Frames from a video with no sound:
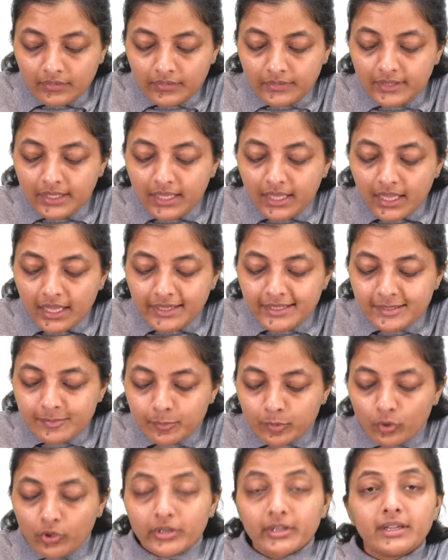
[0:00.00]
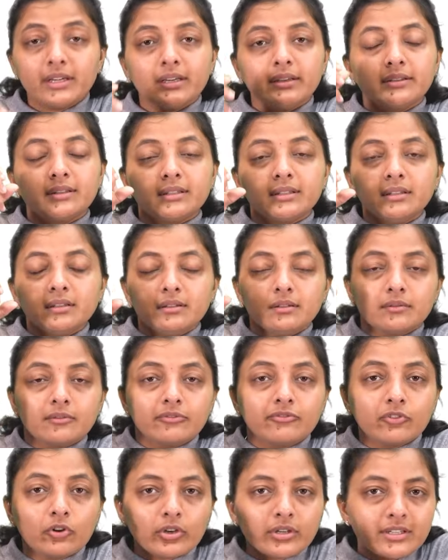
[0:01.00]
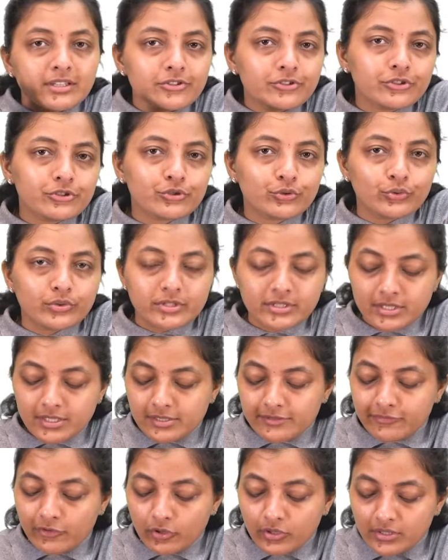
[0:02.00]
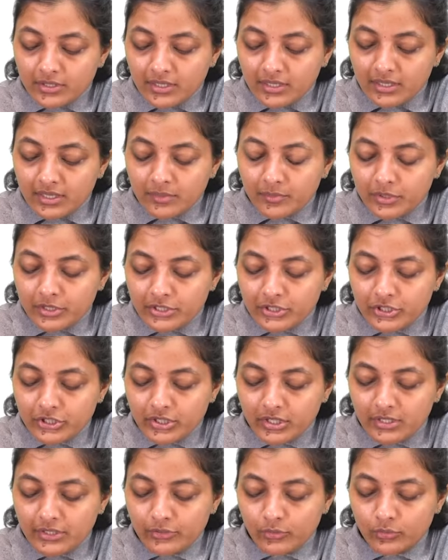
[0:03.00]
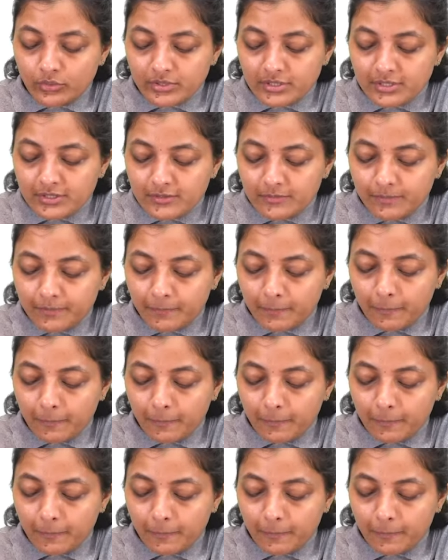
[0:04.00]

They exploited the forest resources for the commercial use,